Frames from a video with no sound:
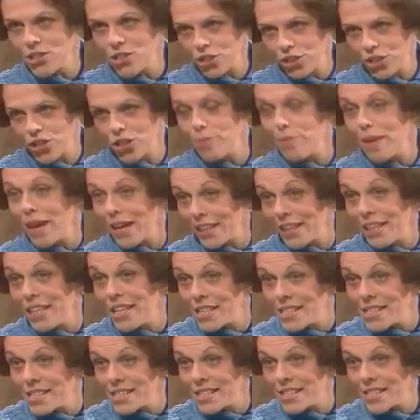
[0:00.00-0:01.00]
Church back
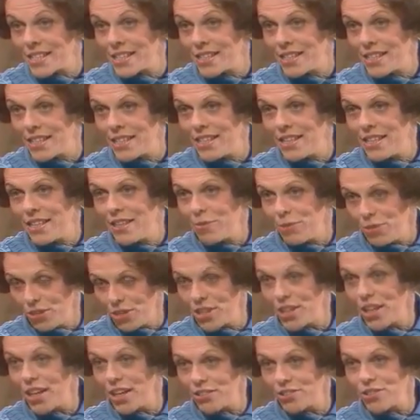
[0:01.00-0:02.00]
east when the
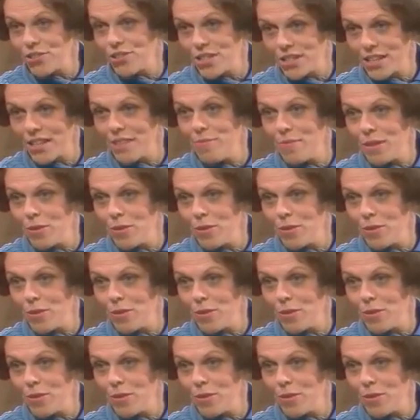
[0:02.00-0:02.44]
doctors sent me